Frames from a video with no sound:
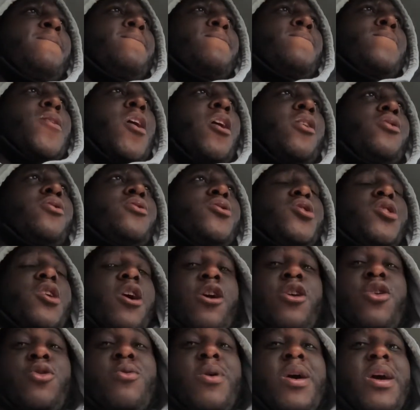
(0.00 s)
Are
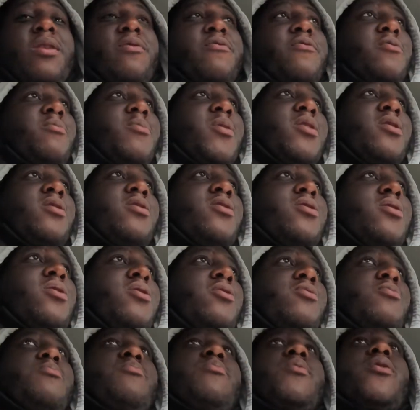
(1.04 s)
you waiting for me to, you
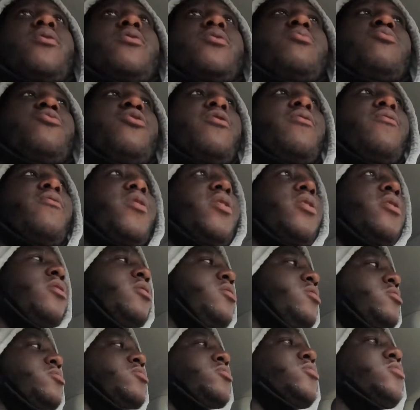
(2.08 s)
know, post more
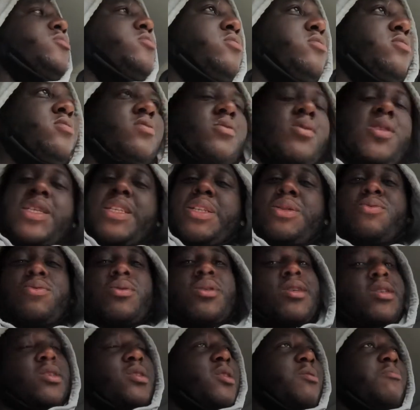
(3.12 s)
videos?
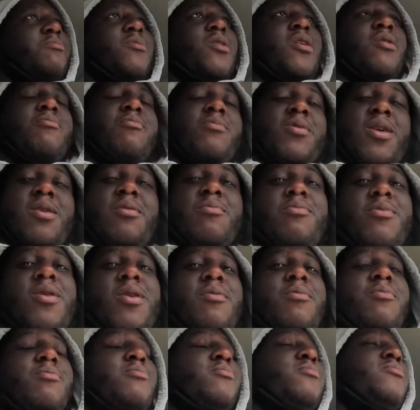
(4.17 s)
Cause
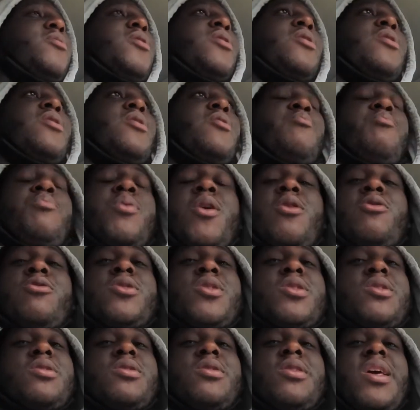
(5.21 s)
I'm
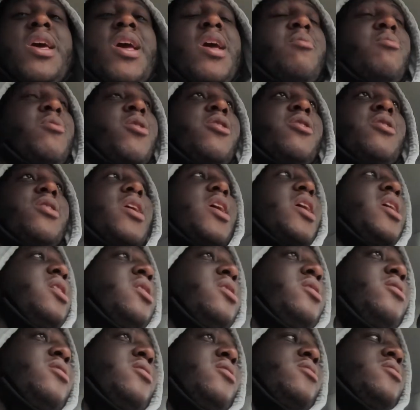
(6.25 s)
posting damn near
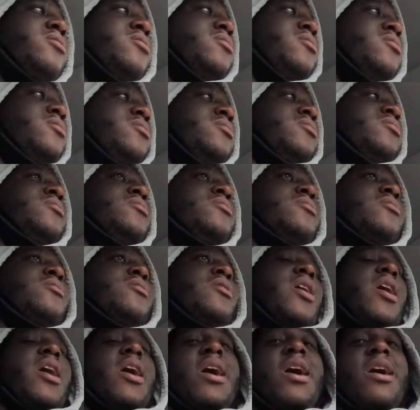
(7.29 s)
daily.
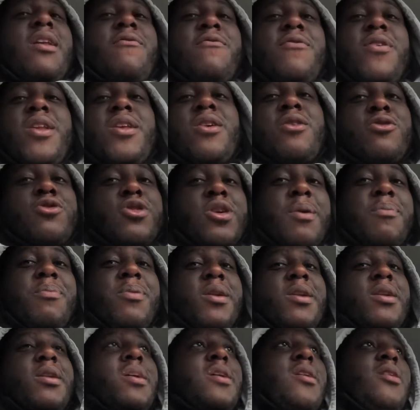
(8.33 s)
I got a video dropping
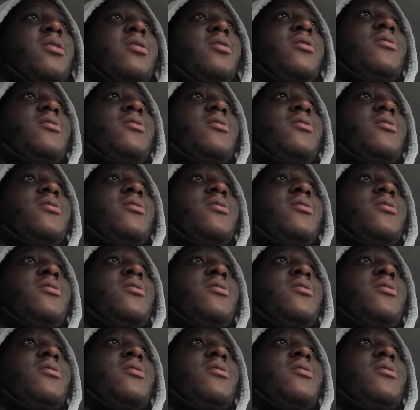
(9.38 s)
today,